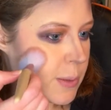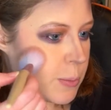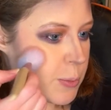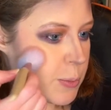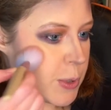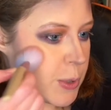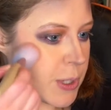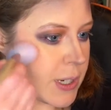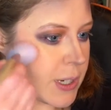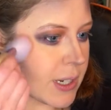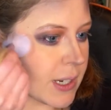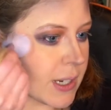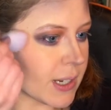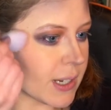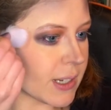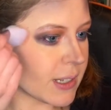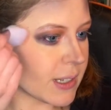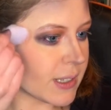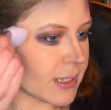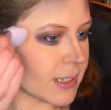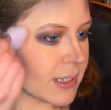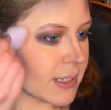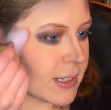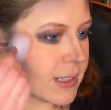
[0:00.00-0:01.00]
But
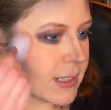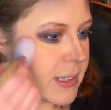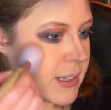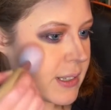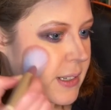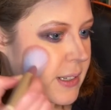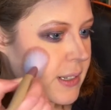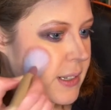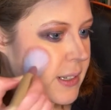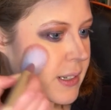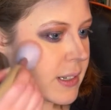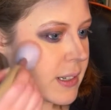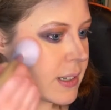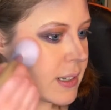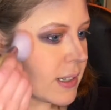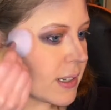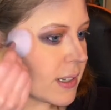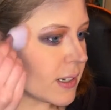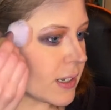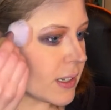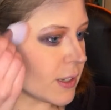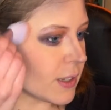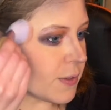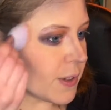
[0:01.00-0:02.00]

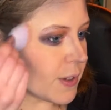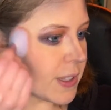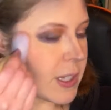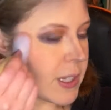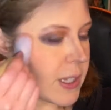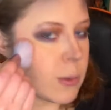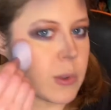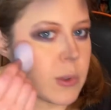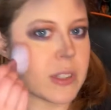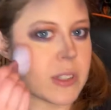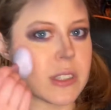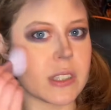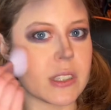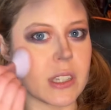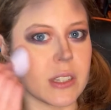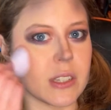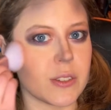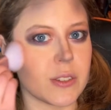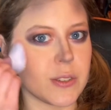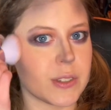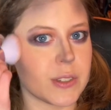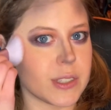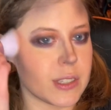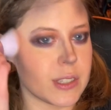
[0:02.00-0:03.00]
if anyone's
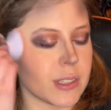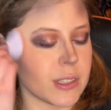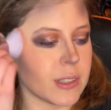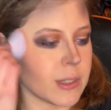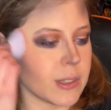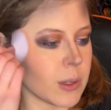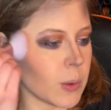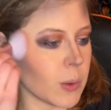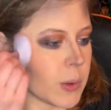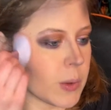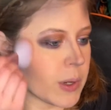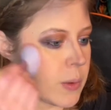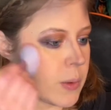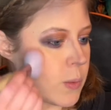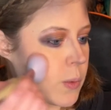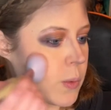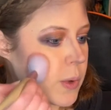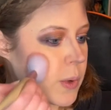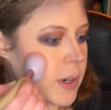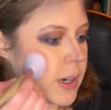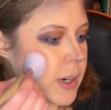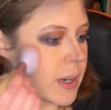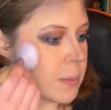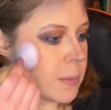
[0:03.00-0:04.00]
interested in knowing
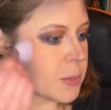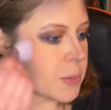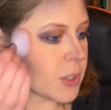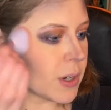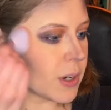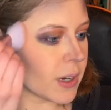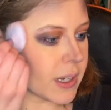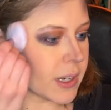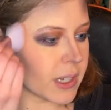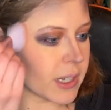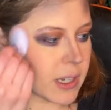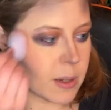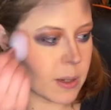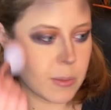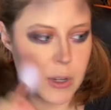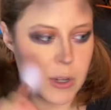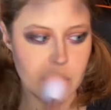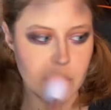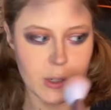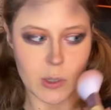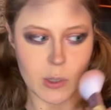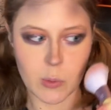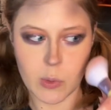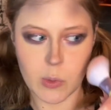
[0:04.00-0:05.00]
what I'm talking
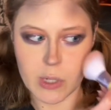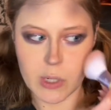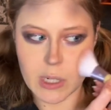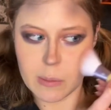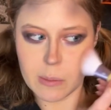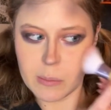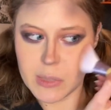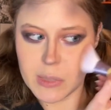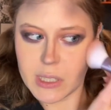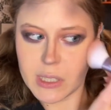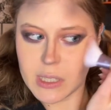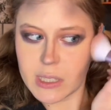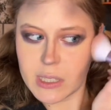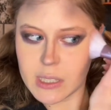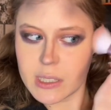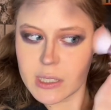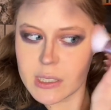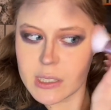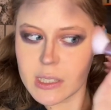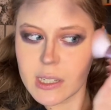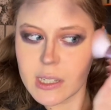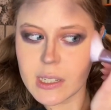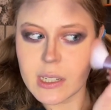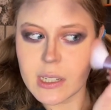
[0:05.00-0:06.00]
about or what I
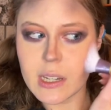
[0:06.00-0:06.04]
mean,